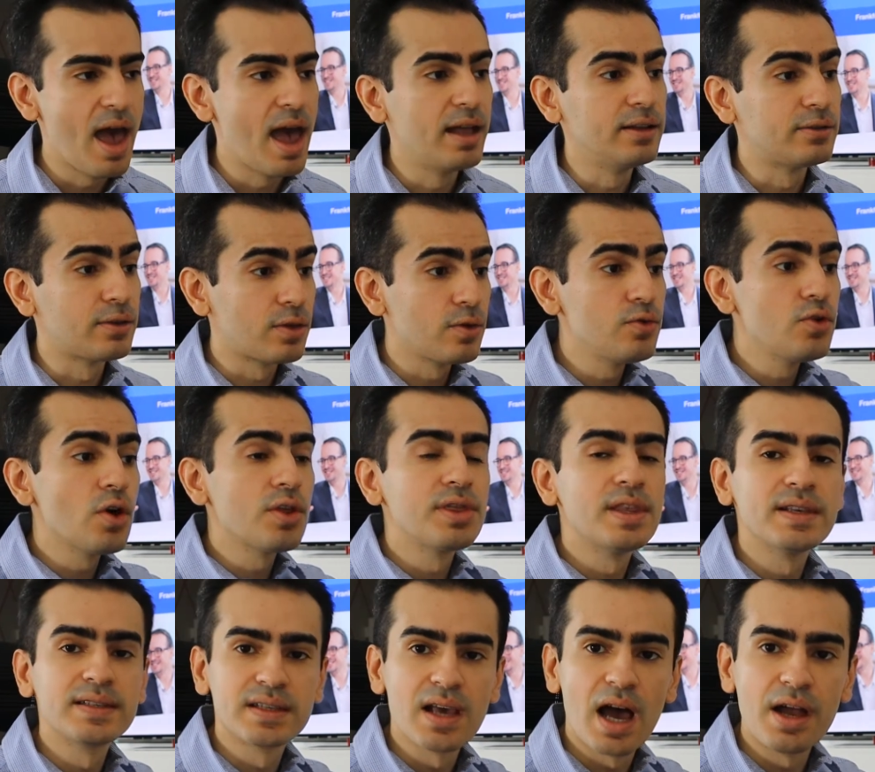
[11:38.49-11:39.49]
And through your
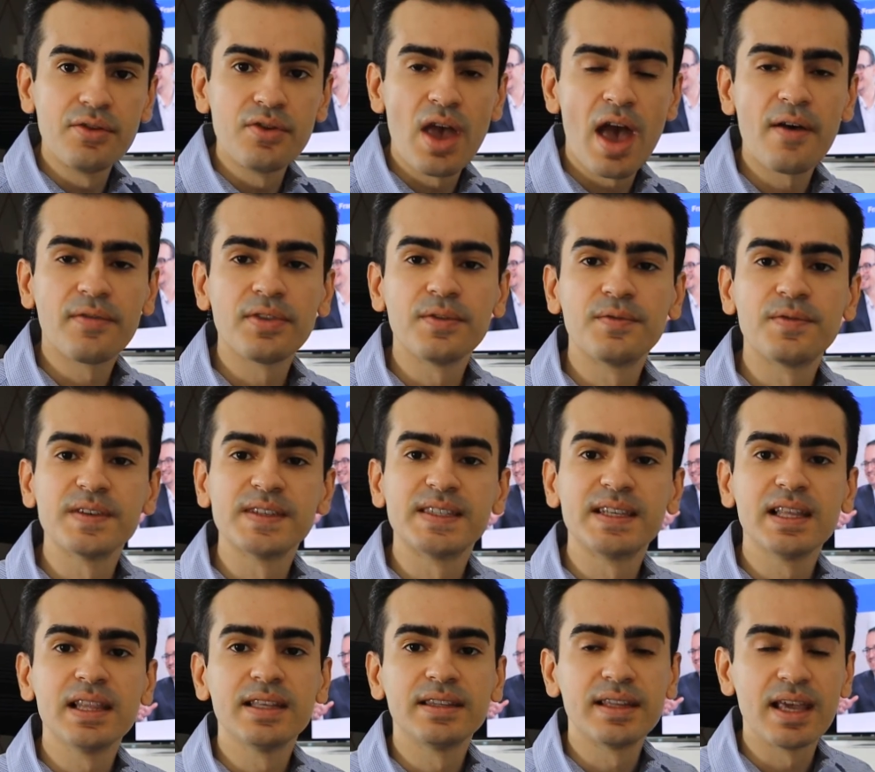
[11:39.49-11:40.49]
design, you have to
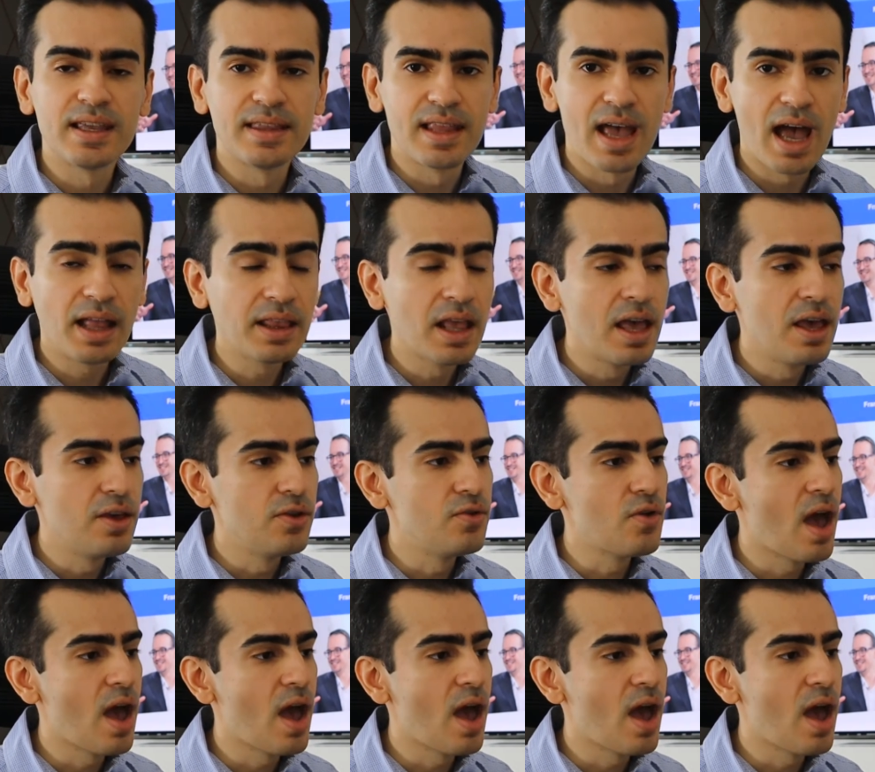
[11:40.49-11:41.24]
facilitate that.